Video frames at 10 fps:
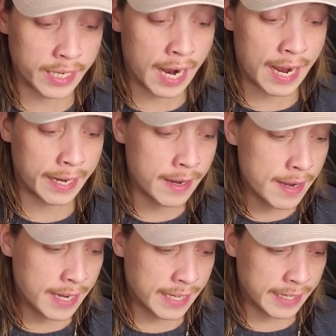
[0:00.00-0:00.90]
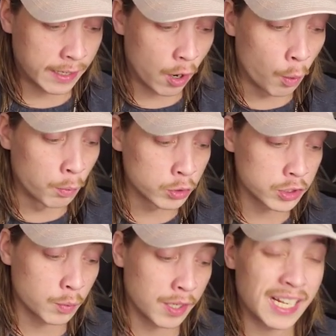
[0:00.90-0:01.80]
high, hitting almost
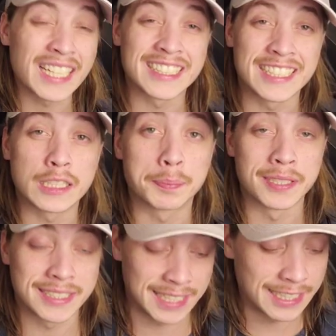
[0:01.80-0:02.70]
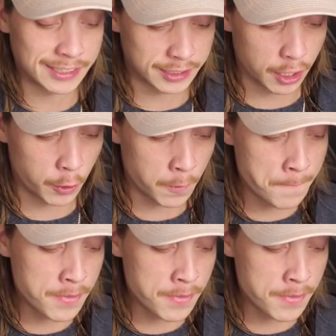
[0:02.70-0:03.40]
around that 6% zone.